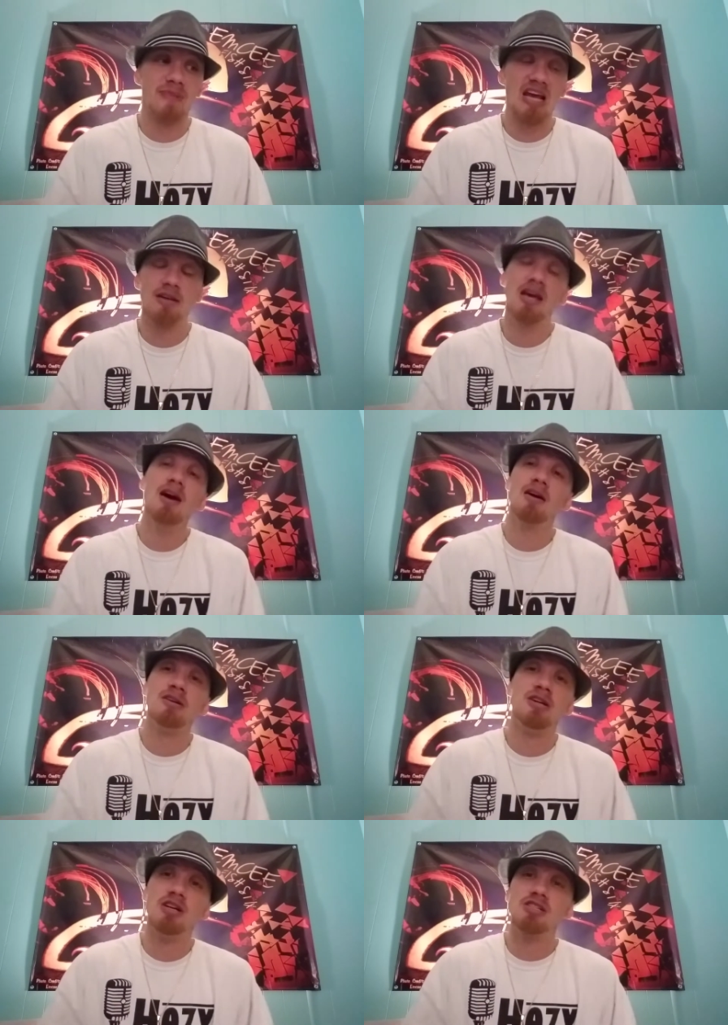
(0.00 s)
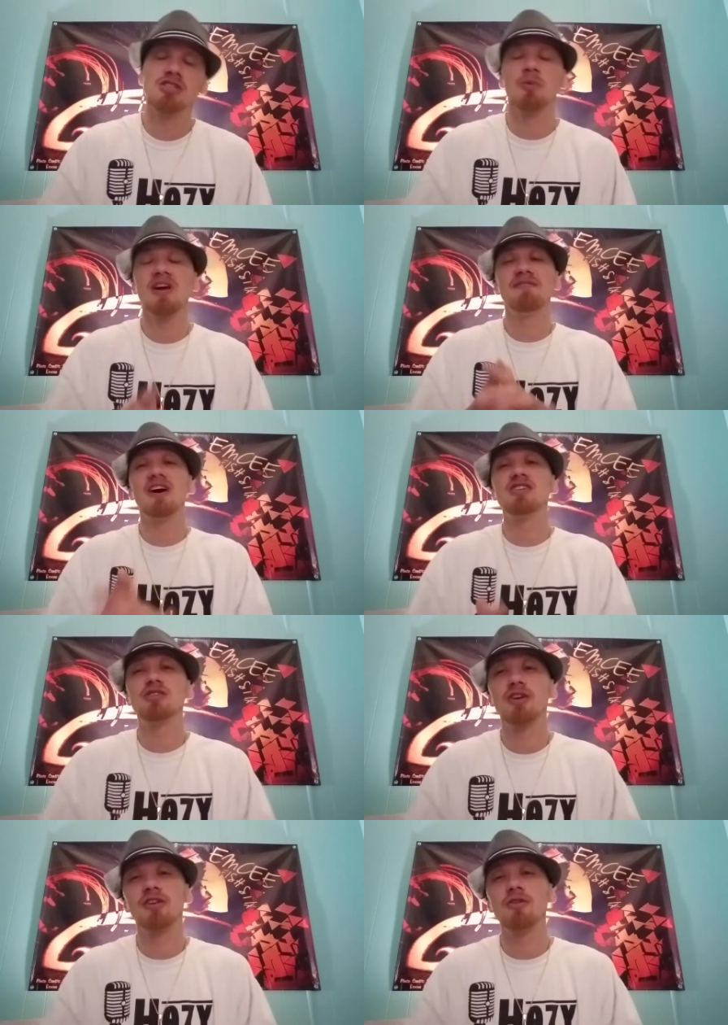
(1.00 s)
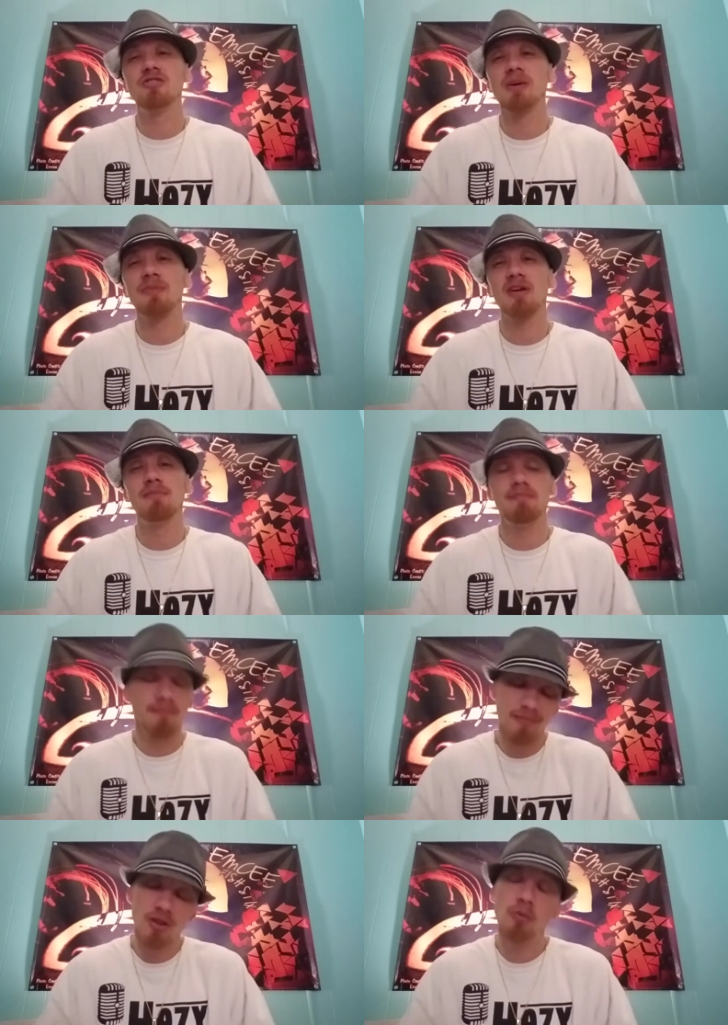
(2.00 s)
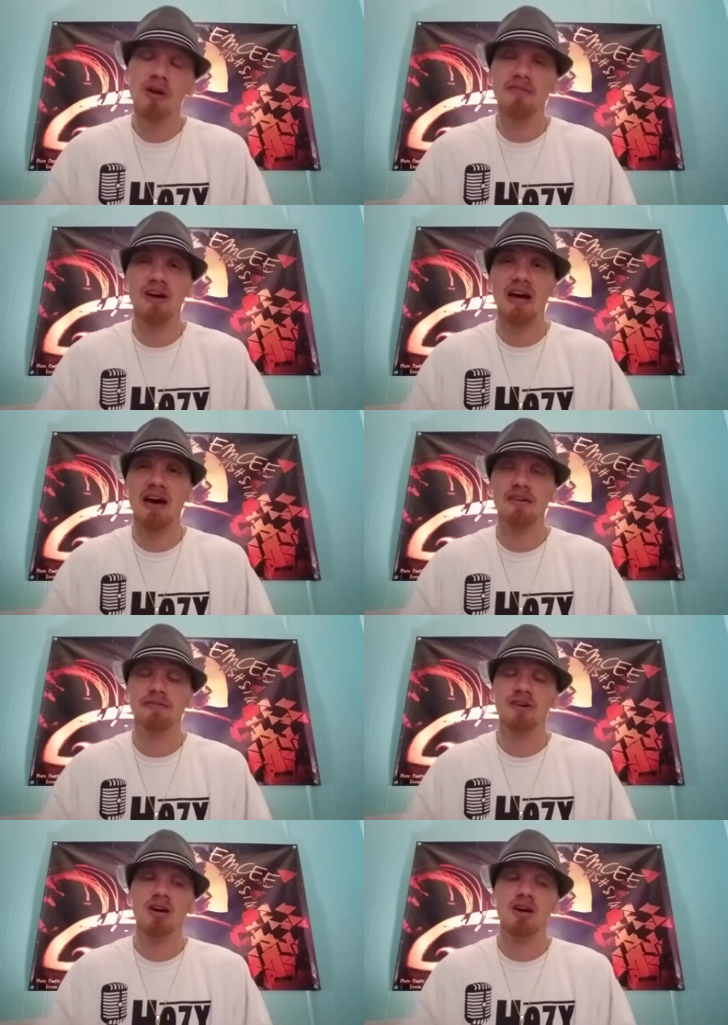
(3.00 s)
yeah. So we invite you to do something you never have.